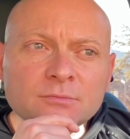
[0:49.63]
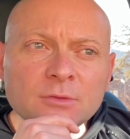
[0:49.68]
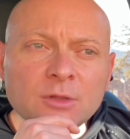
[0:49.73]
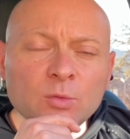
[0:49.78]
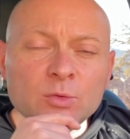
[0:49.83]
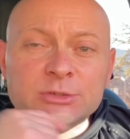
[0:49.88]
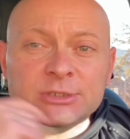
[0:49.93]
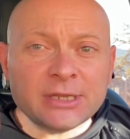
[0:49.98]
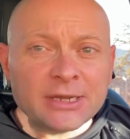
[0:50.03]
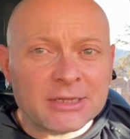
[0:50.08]

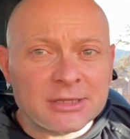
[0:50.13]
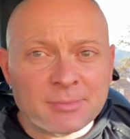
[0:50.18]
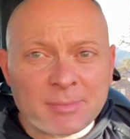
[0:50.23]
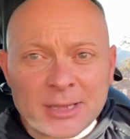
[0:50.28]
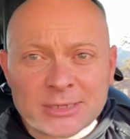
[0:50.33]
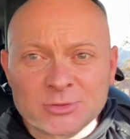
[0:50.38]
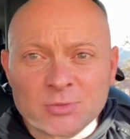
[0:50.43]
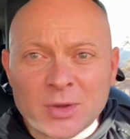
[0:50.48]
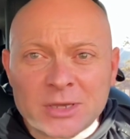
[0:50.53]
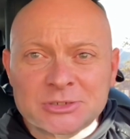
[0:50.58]
we stayed at the
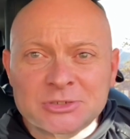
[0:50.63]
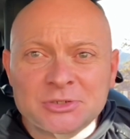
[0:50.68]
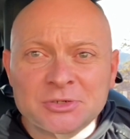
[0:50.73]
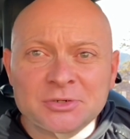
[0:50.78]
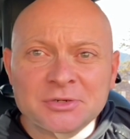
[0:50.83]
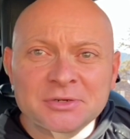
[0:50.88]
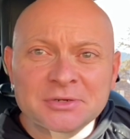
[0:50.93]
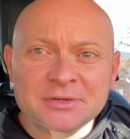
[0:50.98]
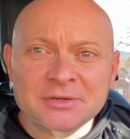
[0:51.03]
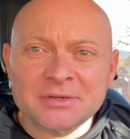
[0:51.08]
Best
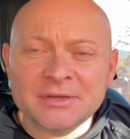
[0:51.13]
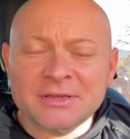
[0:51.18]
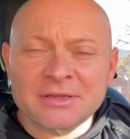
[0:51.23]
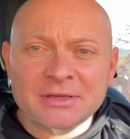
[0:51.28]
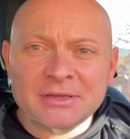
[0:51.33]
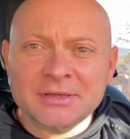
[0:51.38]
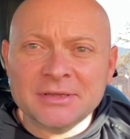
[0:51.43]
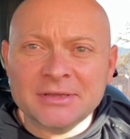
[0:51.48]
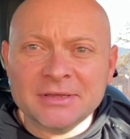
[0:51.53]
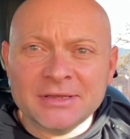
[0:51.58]
Western,
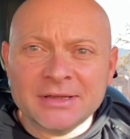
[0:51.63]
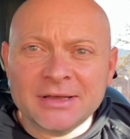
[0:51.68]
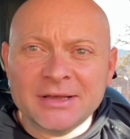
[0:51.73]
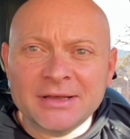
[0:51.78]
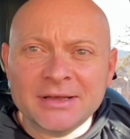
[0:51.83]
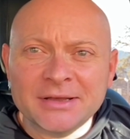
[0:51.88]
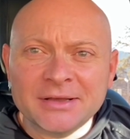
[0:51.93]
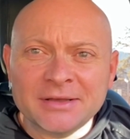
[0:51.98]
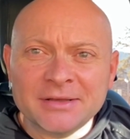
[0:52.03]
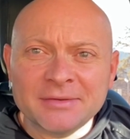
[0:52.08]

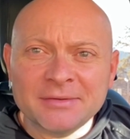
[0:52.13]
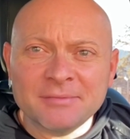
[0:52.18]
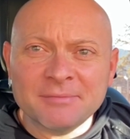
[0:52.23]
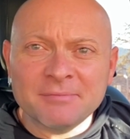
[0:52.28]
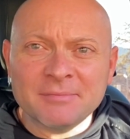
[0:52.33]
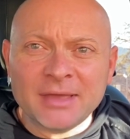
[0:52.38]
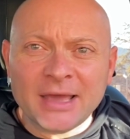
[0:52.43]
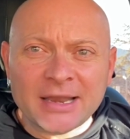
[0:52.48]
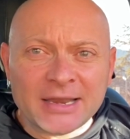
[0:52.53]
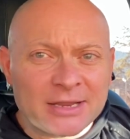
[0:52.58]
uh,
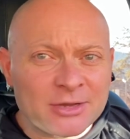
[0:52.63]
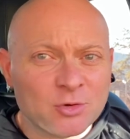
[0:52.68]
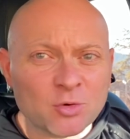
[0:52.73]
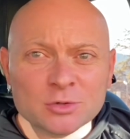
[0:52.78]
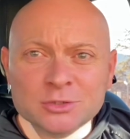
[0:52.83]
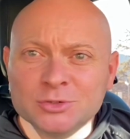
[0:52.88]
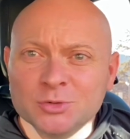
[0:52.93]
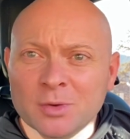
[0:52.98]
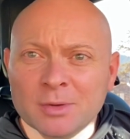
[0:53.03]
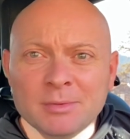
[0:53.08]
had an indoor
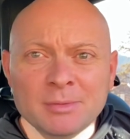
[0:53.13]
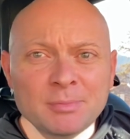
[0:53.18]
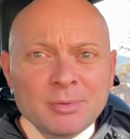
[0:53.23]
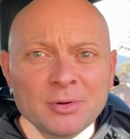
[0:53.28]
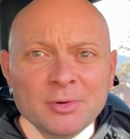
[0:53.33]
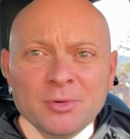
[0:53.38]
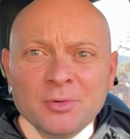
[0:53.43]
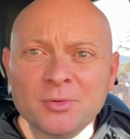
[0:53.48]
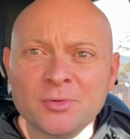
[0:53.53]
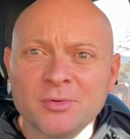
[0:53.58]
swimming
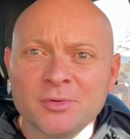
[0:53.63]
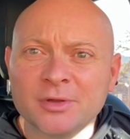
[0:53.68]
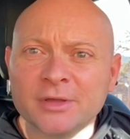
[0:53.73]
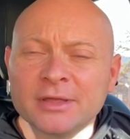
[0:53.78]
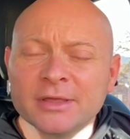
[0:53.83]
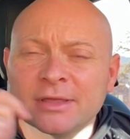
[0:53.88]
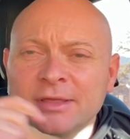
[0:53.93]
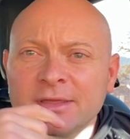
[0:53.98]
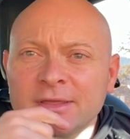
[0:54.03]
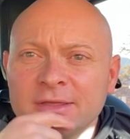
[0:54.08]
pool,
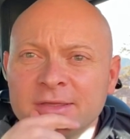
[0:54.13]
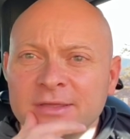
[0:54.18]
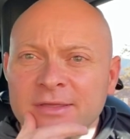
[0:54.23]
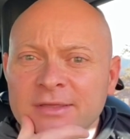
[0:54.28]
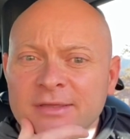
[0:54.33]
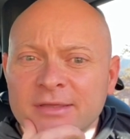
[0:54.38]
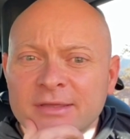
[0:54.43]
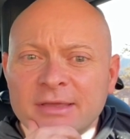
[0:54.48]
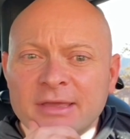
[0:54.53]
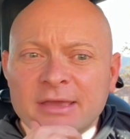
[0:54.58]

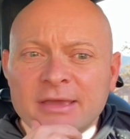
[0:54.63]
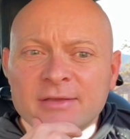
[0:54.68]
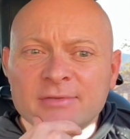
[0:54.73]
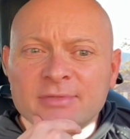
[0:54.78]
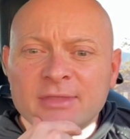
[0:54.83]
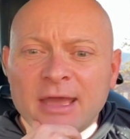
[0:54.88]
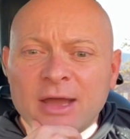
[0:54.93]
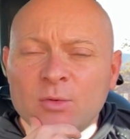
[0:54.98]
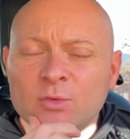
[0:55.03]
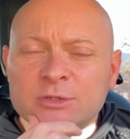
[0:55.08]
and
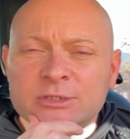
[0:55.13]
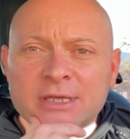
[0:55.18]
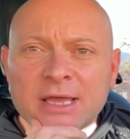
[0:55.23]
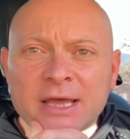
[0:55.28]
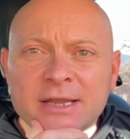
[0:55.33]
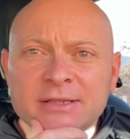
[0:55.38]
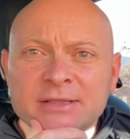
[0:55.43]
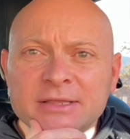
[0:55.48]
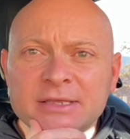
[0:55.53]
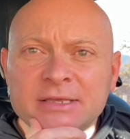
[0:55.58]
that was
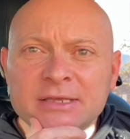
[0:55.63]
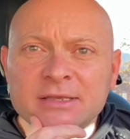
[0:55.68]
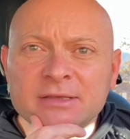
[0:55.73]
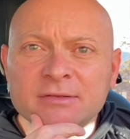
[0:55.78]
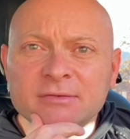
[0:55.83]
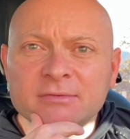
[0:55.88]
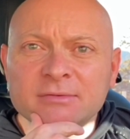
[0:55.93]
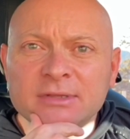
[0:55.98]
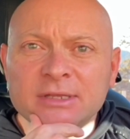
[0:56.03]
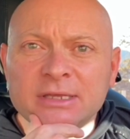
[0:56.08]
kind of the
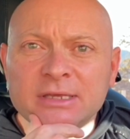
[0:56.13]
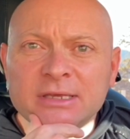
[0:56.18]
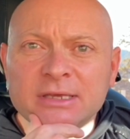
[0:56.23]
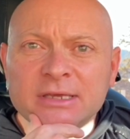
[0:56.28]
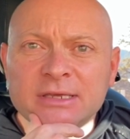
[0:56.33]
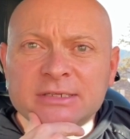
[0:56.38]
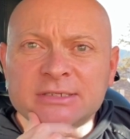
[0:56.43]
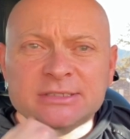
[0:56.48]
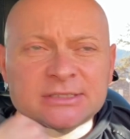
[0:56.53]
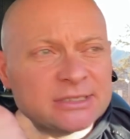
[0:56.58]
the
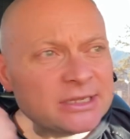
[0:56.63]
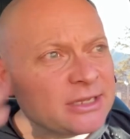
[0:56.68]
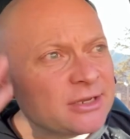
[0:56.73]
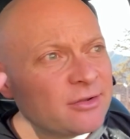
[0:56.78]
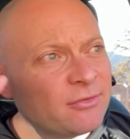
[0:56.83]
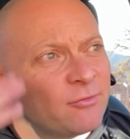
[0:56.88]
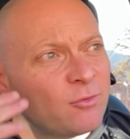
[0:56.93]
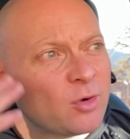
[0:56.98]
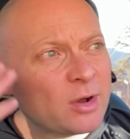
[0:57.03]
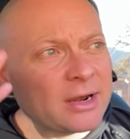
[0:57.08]
extent
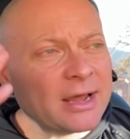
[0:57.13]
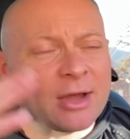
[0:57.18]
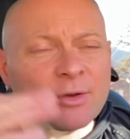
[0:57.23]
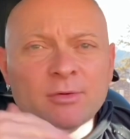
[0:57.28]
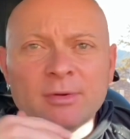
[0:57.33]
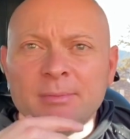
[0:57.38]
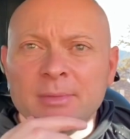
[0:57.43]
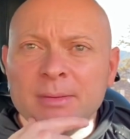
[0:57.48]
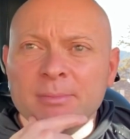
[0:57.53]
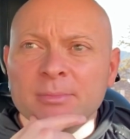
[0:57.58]
of what I
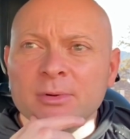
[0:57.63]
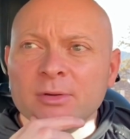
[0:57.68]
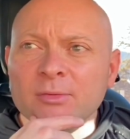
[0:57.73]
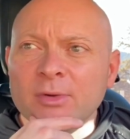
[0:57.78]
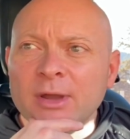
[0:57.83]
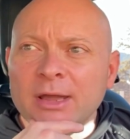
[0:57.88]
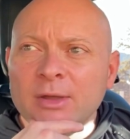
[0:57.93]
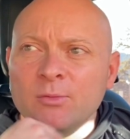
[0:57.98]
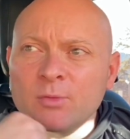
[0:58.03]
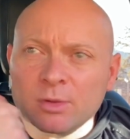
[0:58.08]
remember,
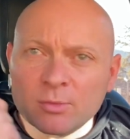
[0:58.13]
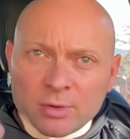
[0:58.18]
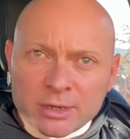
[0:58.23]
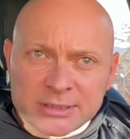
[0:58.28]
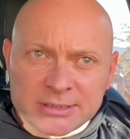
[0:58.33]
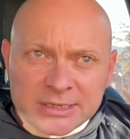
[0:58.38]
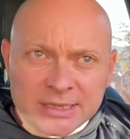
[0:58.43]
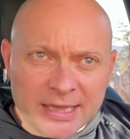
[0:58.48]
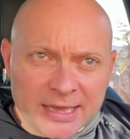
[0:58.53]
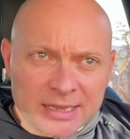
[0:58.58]
right? We went
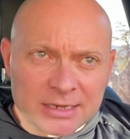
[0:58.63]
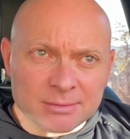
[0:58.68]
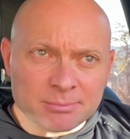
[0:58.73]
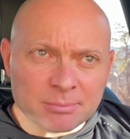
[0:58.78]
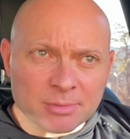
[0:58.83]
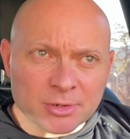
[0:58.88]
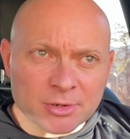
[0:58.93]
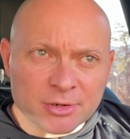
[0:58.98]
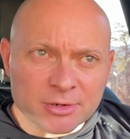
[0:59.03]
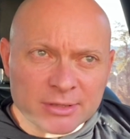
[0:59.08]
to
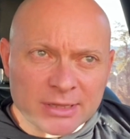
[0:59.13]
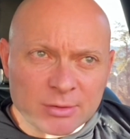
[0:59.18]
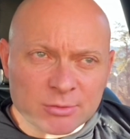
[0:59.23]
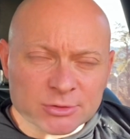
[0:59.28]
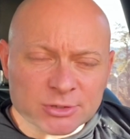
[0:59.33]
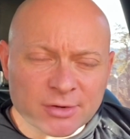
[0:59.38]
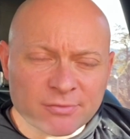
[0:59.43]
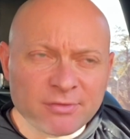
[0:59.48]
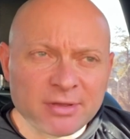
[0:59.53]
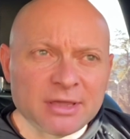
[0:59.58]
Gatlinburg. That
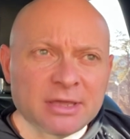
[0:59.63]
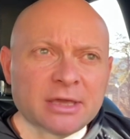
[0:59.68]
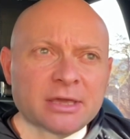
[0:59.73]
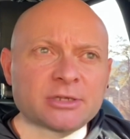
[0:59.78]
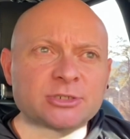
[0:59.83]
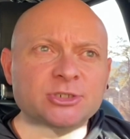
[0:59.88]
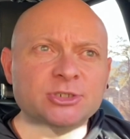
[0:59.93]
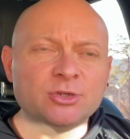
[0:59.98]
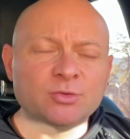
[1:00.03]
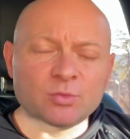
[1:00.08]
was our
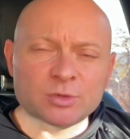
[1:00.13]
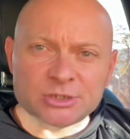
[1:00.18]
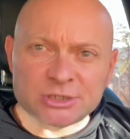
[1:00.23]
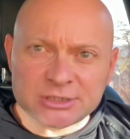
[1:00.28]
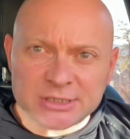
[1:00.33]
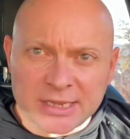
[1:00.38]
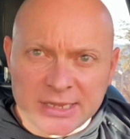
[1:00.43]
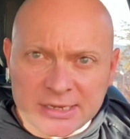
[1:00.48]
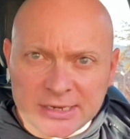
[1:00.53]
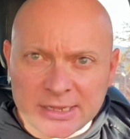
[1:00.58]
vacation. We
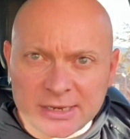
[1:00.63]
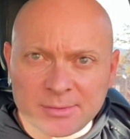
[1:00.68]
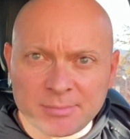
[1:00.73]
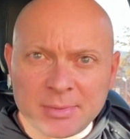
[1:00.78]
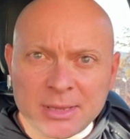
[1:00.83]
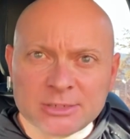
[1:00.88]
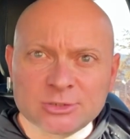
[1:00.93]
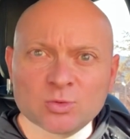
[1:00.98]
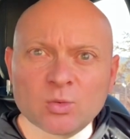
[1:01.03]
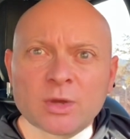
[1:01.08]
stayed at a
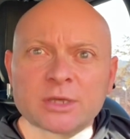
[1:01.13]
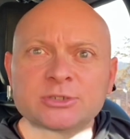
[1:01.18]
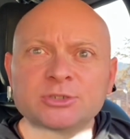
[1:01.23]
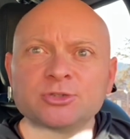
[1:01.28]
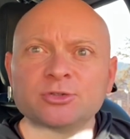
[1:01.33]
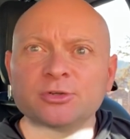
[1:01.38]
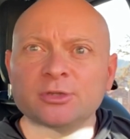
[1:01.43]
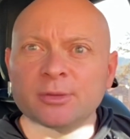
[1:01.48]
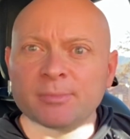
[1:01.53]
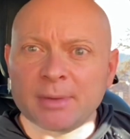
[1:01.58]
Best
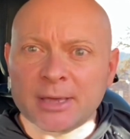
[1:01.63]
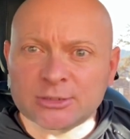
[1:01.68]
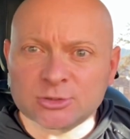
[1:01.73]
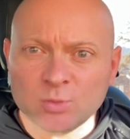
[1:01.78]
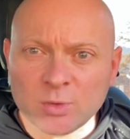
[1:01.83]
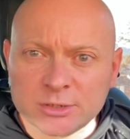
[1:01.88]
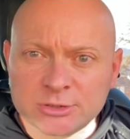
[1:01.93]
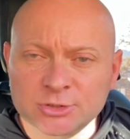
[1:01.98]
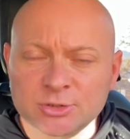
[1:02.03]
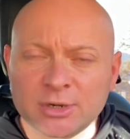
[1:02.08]
Western. The Best
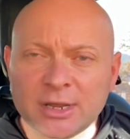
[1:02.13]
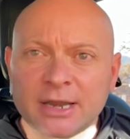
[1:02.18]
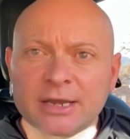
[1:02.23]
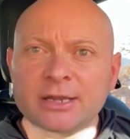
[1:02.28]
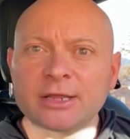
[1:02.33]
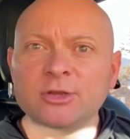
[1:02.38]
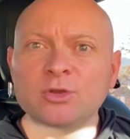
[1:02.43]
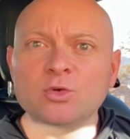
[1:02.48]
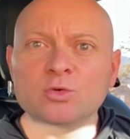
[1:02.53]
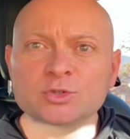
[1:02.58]
Western had an
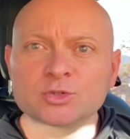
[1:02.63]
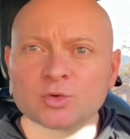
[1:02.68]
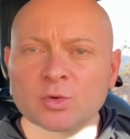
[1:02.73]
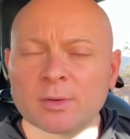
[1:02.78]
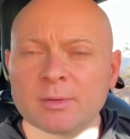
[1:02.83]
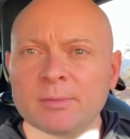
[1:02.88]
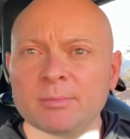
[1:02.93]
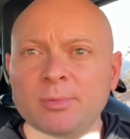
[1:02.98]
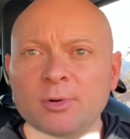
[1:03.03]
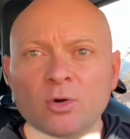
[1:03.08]
indoor
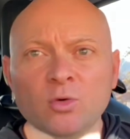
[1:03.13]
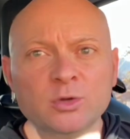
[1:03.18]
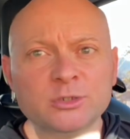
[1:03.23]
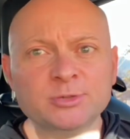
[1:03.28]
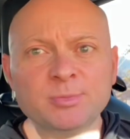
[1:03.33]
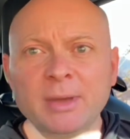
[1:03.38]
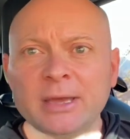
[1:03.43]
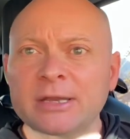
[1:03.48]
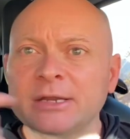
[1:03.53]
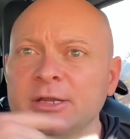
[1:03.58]
swimming pool, which
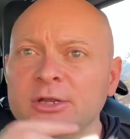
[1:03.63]
made it